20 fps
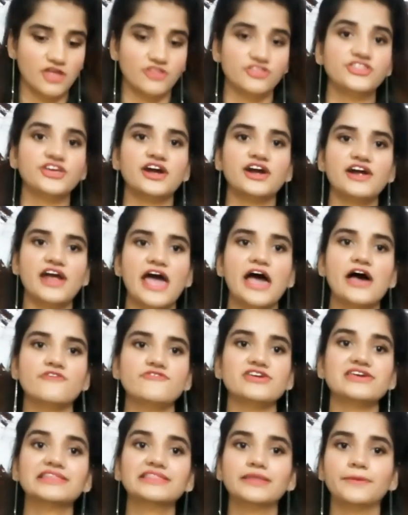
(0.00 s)
they are
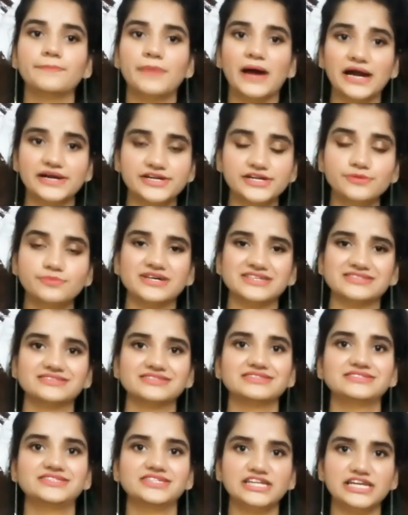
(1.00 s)
having the better
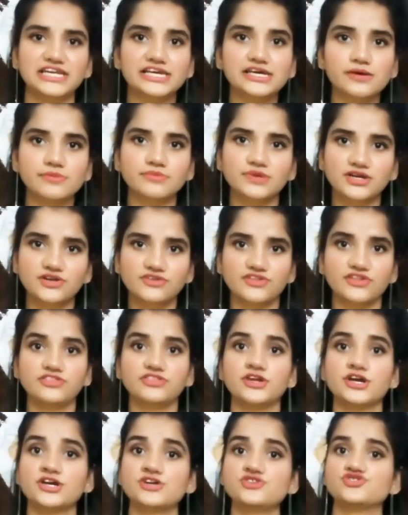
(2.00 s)
muscles and ligaments, and
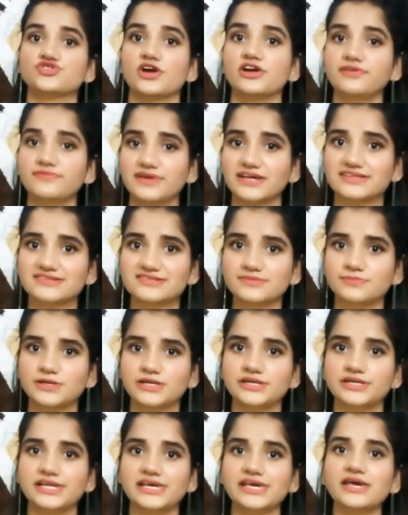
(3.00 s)
their joint
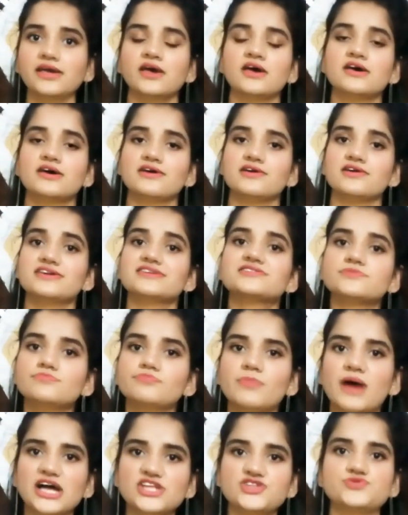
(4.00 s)
flexibility is
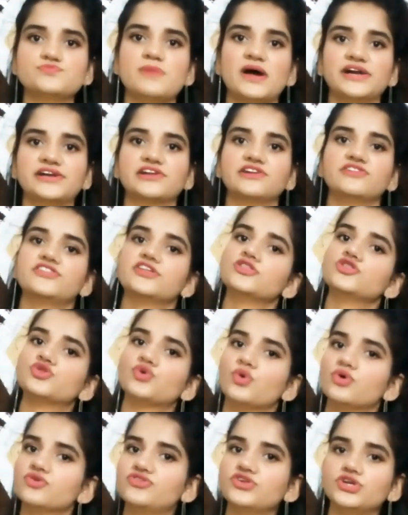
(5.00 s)
much better than
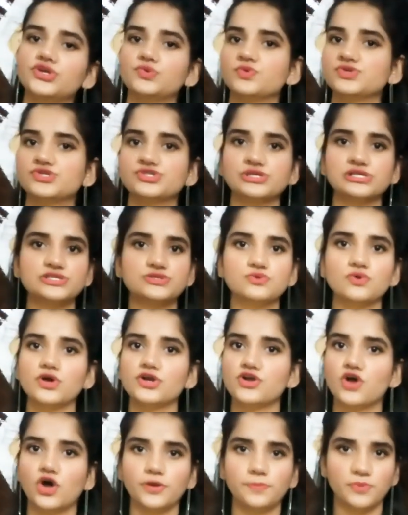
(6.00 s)
those individuals who are
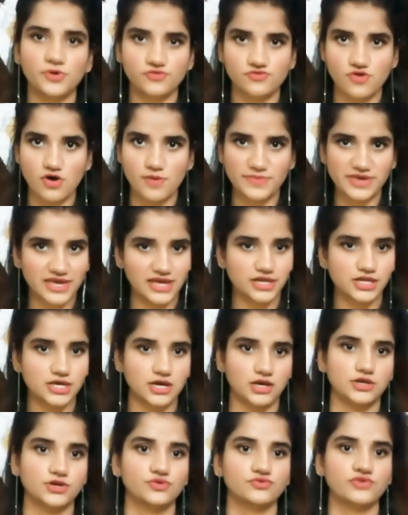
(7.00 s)
not performing any
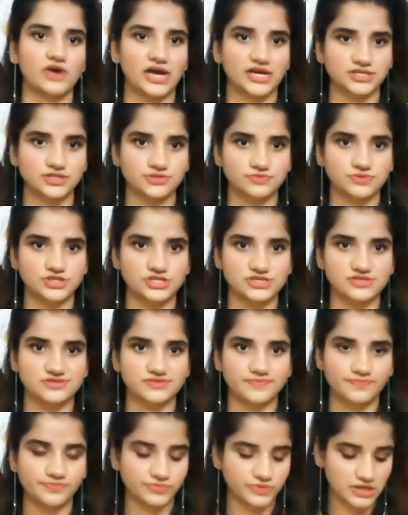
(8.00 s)
kind of activities.
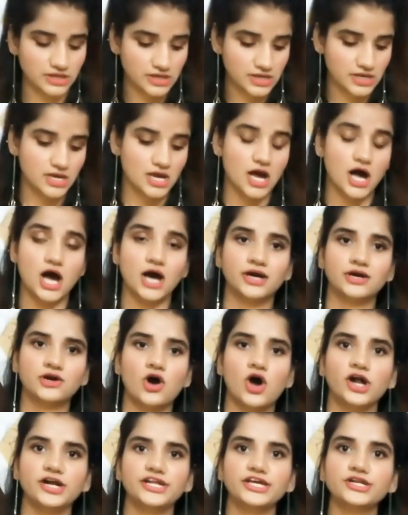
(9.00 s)

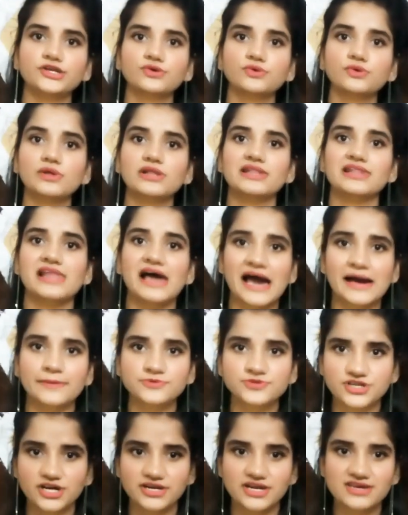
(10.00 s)
According to lab
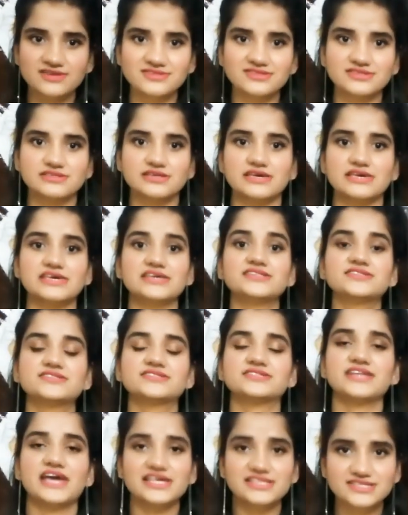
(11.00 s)
studies,
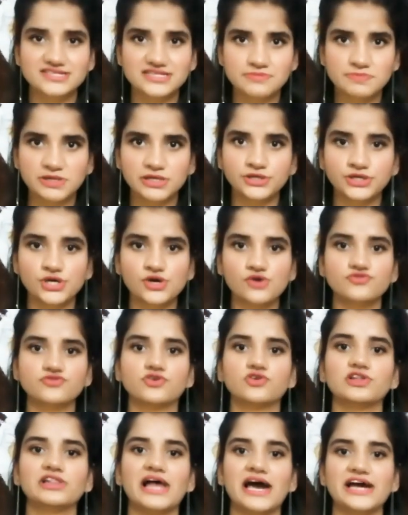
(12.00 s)
extensibility of
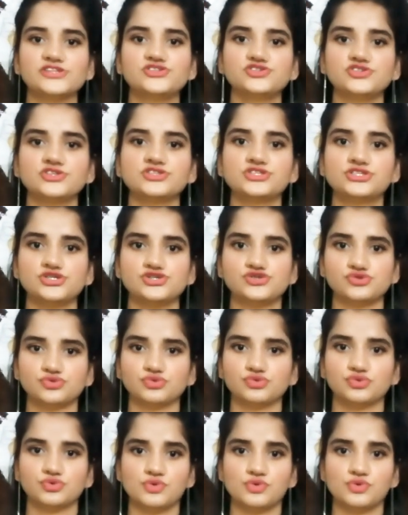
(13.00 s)
collagenous tissue